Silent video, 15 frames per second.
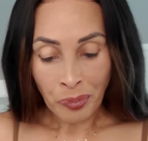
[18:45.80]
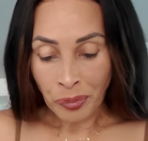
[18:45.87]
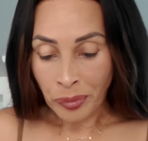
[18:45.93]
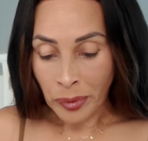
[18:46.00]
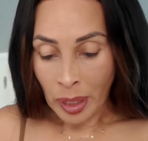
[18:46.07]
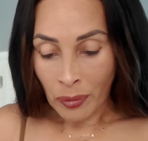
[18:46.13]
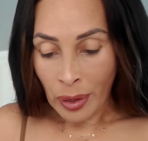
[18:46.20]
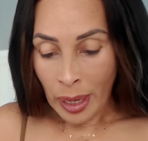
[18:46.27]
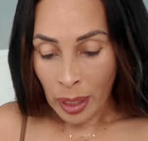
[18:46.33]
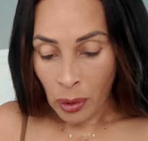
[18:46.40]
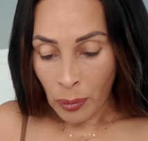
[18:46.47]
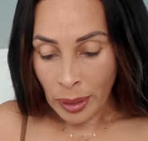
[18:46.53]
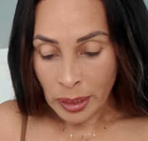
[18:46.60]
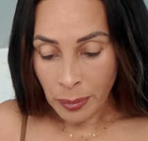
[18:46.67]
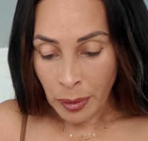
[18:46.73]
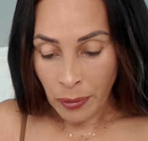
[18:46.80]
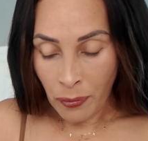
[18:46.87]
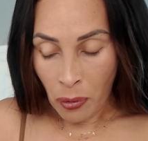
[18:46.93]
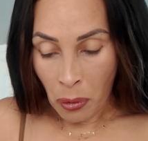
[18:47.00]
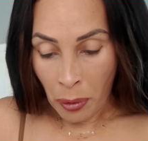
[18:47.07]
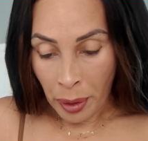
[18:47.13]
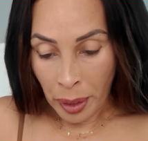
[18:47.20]
Never had a recipe
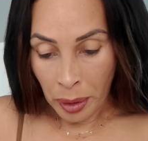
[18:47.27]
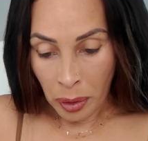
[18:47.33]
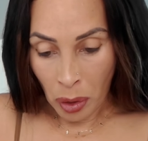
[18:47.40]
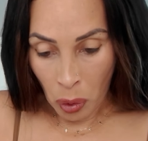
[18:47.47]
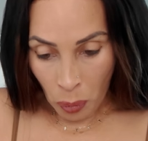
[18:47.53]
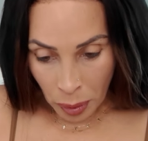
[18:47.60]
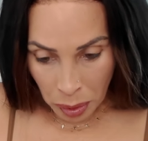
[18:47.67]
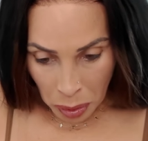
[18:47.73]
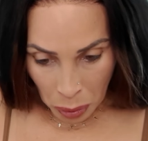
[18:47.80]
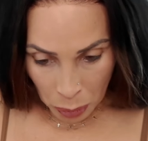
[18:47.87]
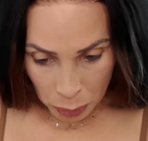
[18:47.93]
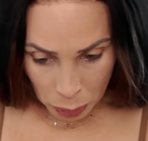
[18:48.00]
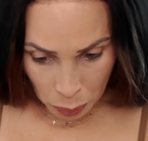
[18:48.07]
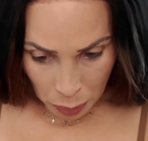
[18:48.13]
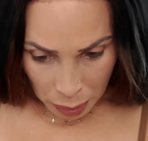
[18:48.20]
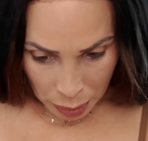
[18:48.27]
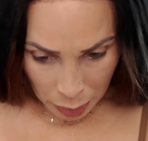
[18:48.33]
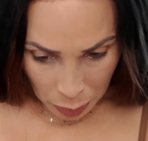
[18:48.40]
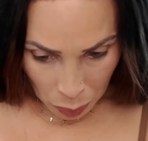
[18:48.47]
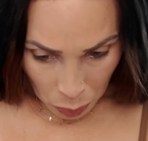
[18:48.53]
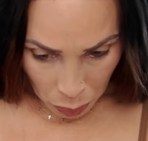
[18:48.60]
for it. No one knows what it